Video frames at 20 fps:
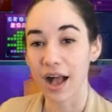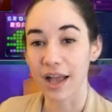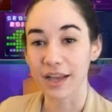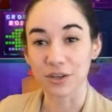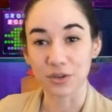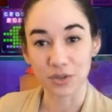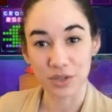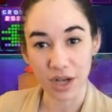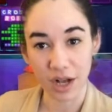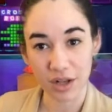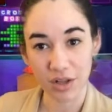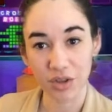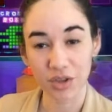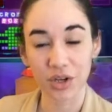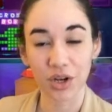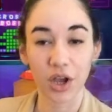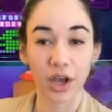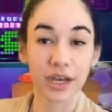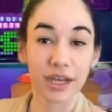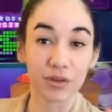you toggle it
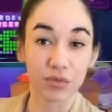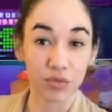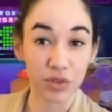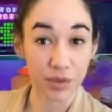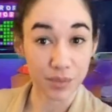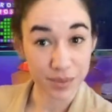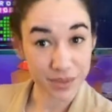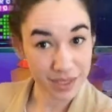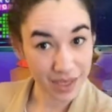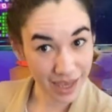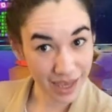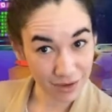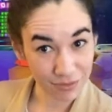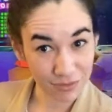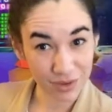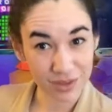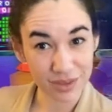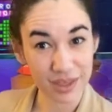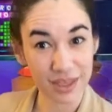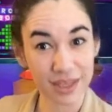on, it flips
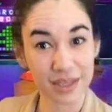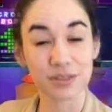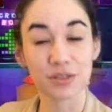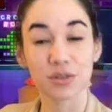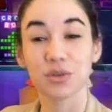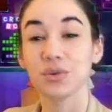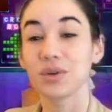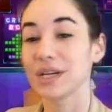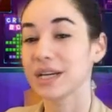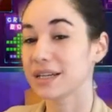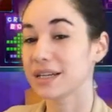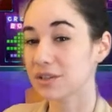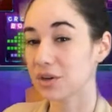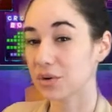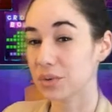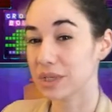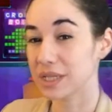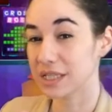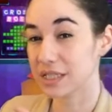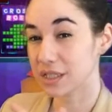everything. So you can't
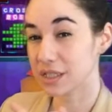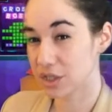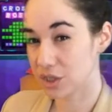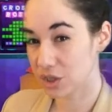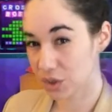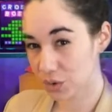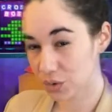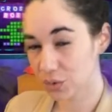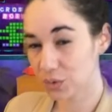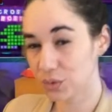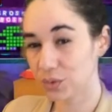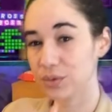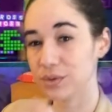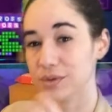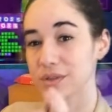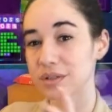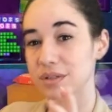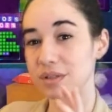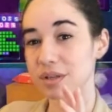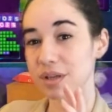always
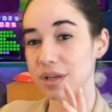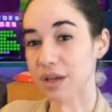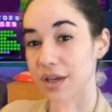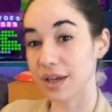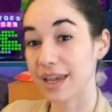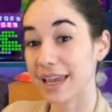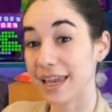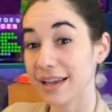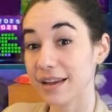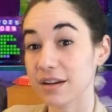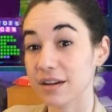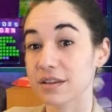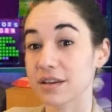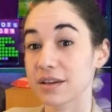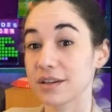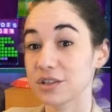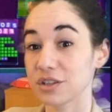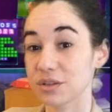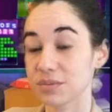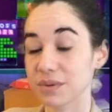use
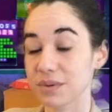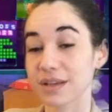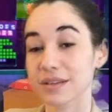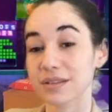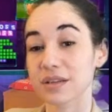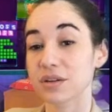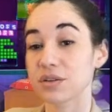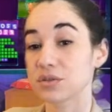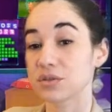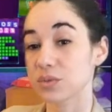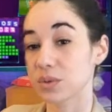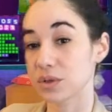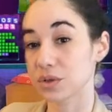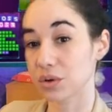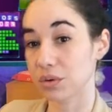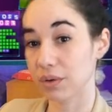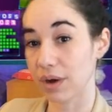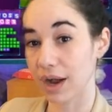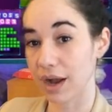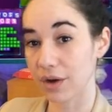English because it'll switch
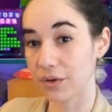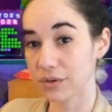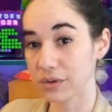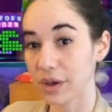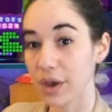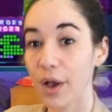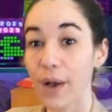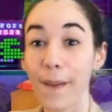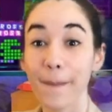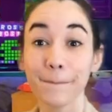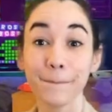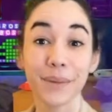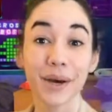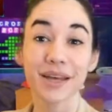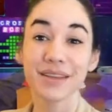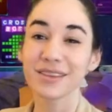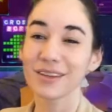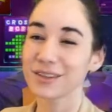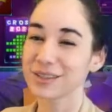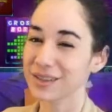around,
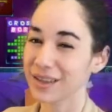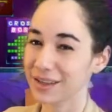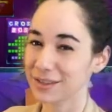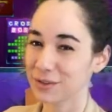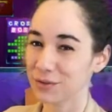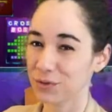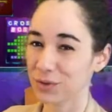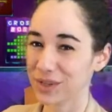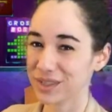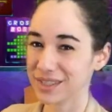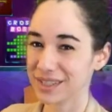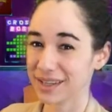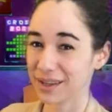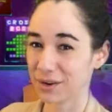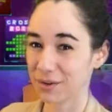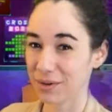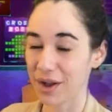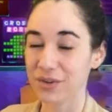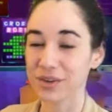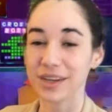but there's lots of ways to get
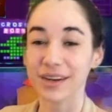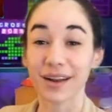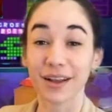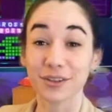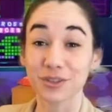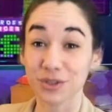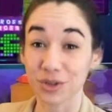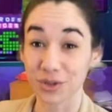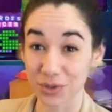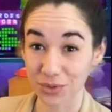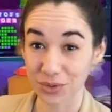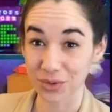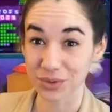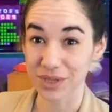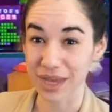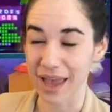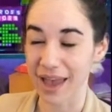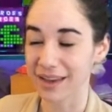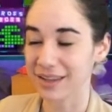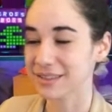around it, and I'll show you those
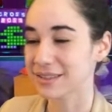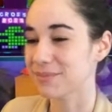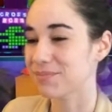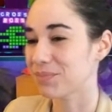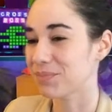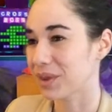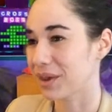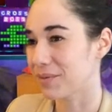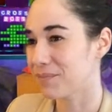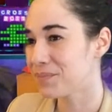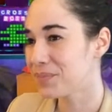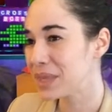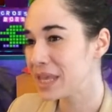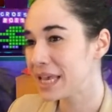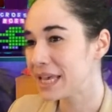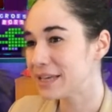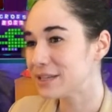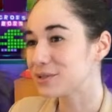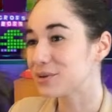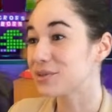hacks. Okay,
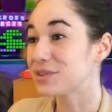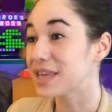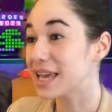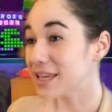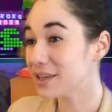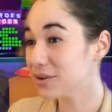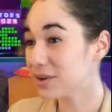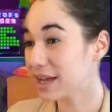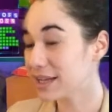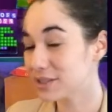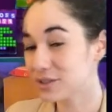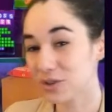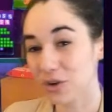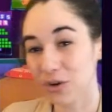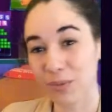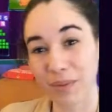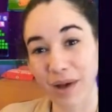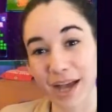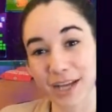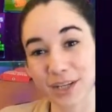so thank you guys so
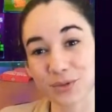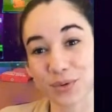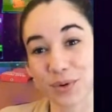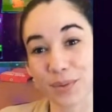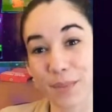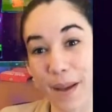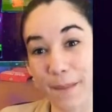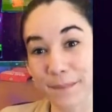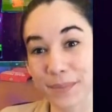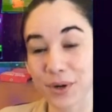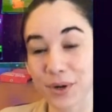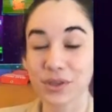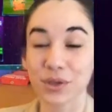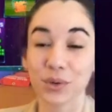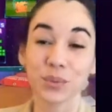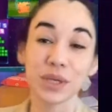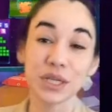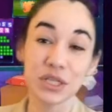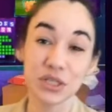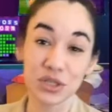much. Remember that
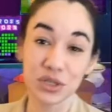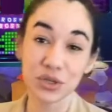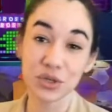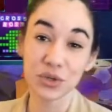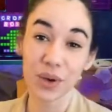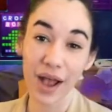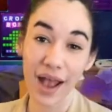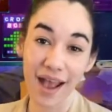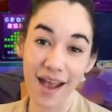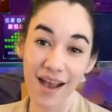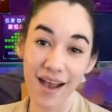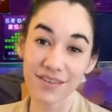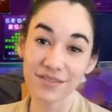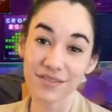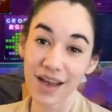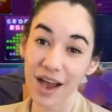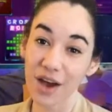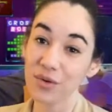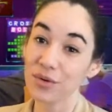we do have our